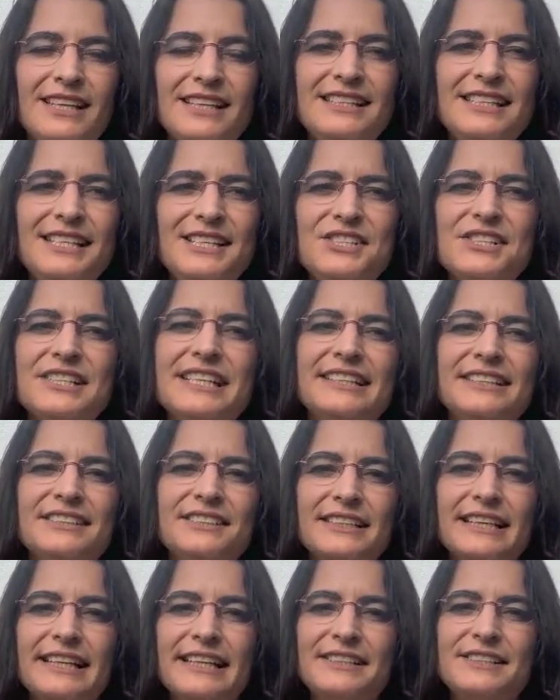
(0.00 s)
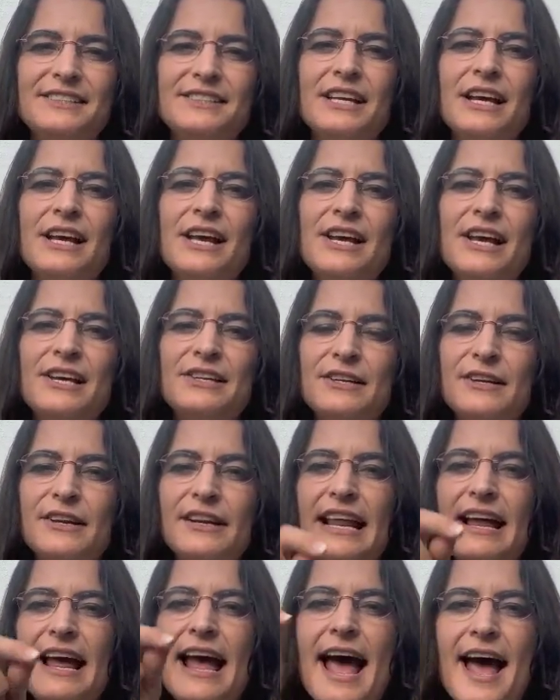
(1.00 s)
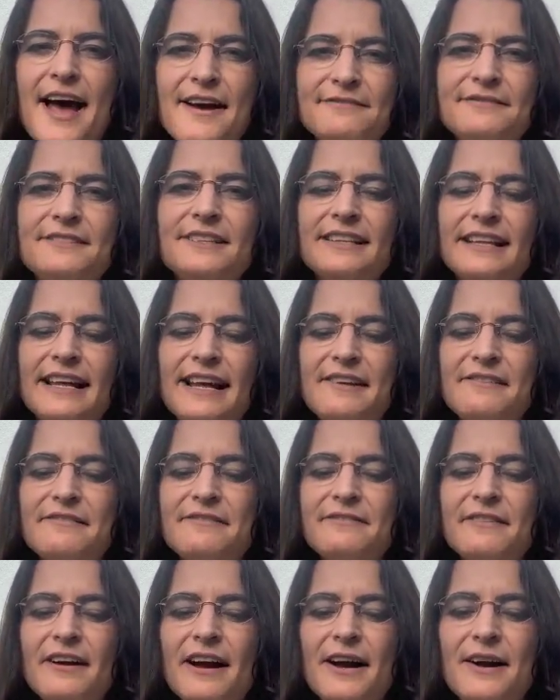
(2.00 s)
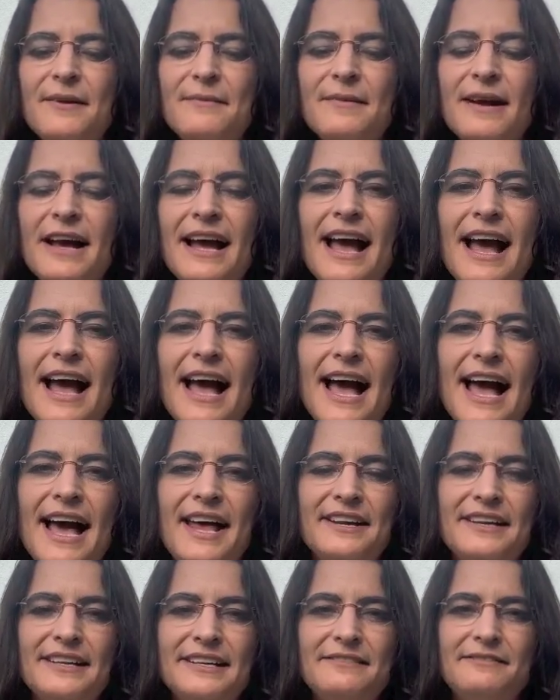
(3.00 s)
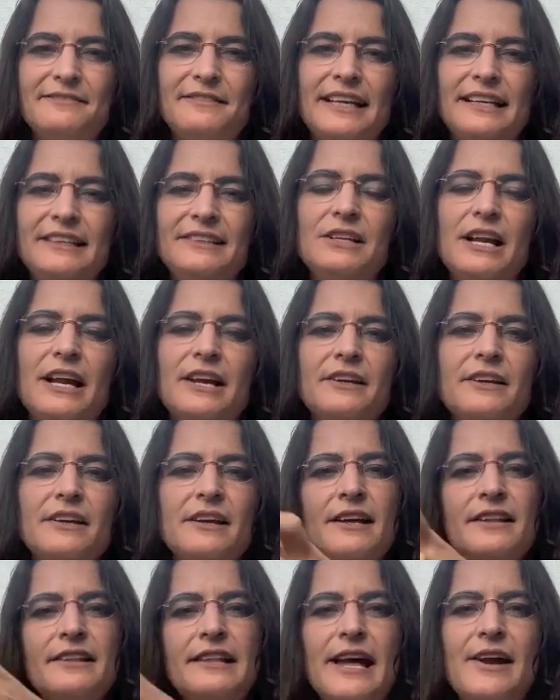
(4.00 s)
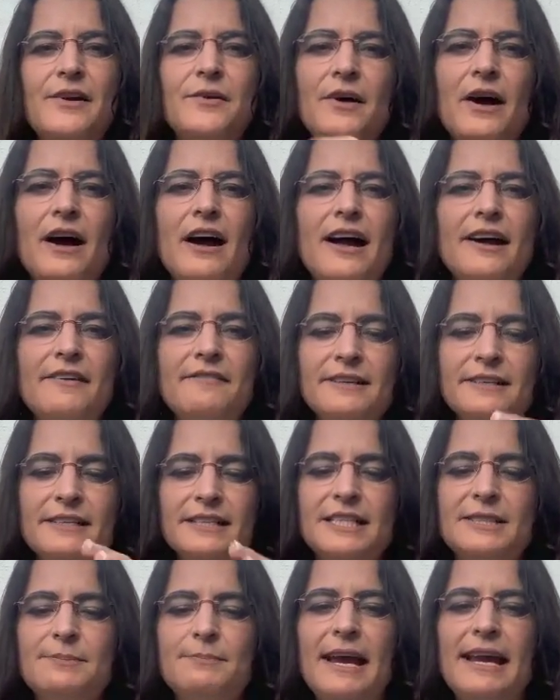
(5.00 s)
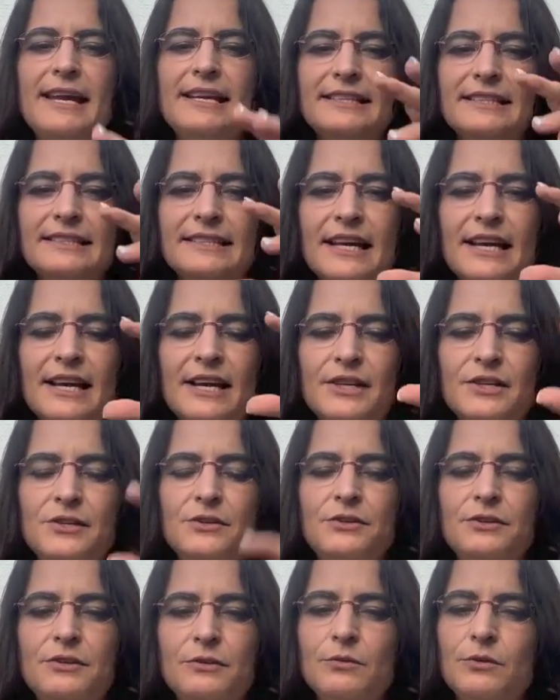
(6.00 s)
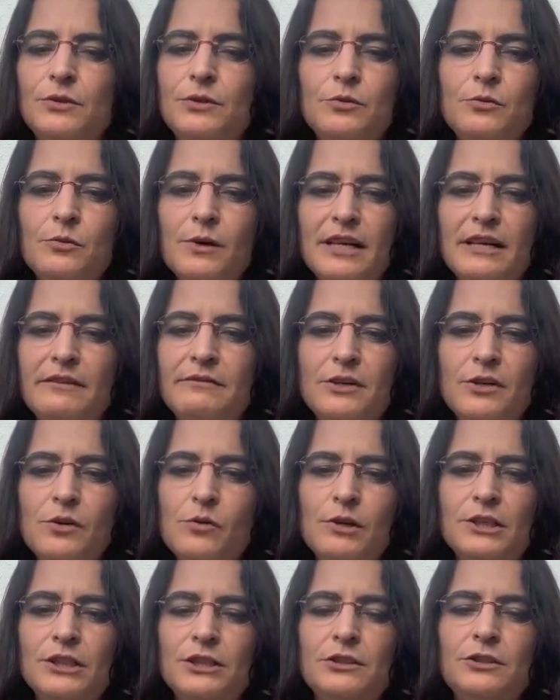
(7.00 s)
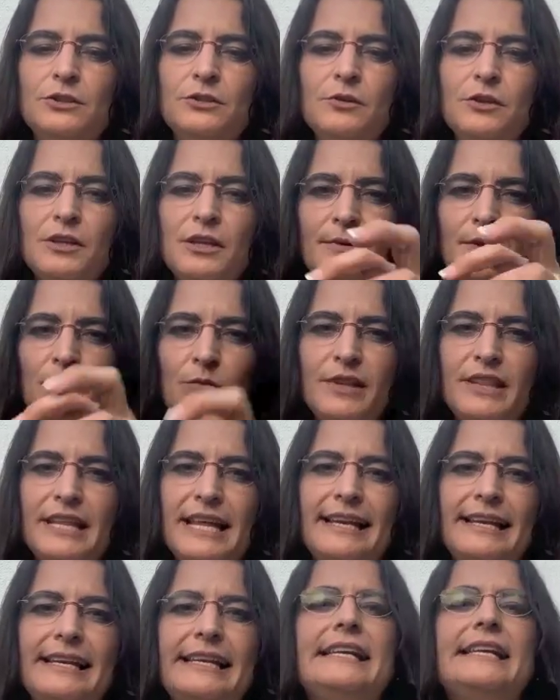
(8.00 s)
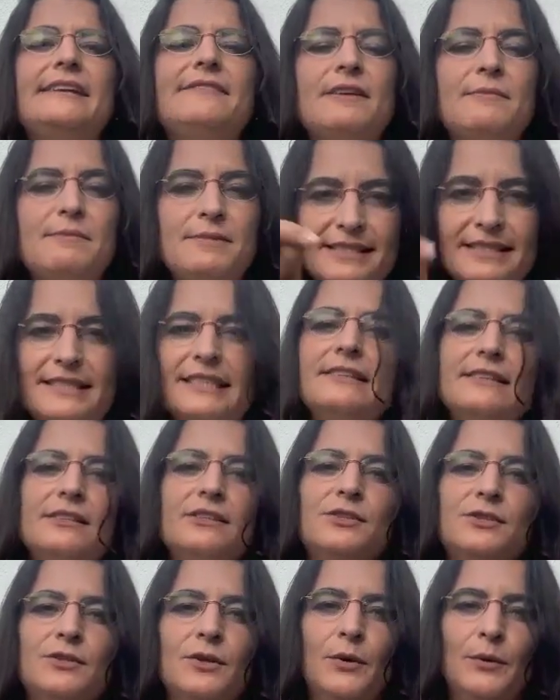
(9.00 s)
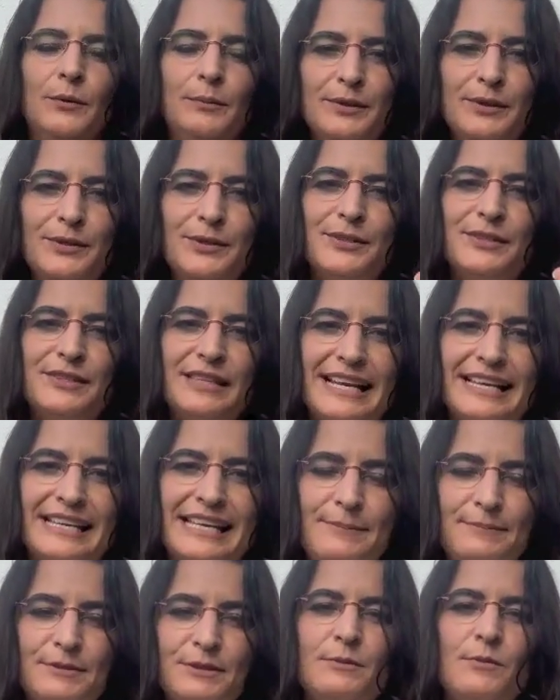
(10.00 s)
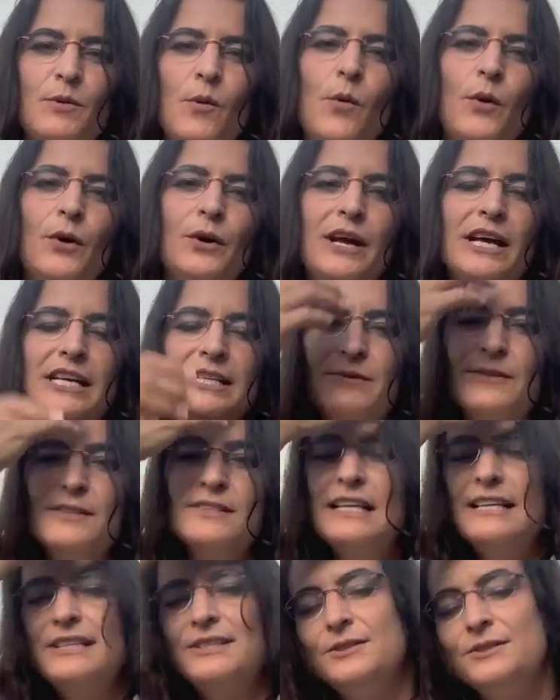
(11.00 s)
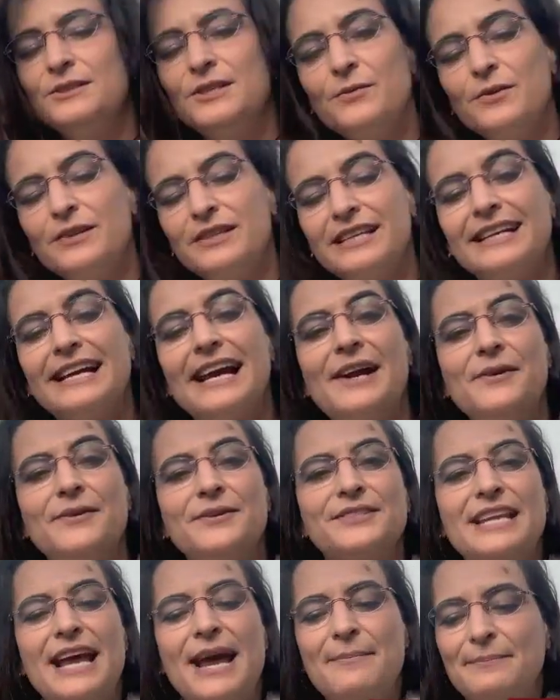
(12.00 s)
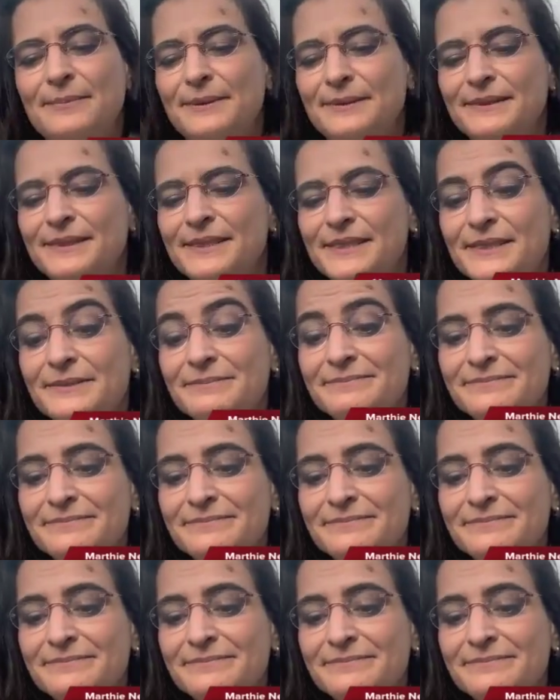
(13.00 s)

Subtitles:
teach kids so that after they've had an event, like they arrive at a space, you do whatever you wanted to do with them, and when they leave, they must sing this song because that keeps them organized, because that's usually when the chaos happens.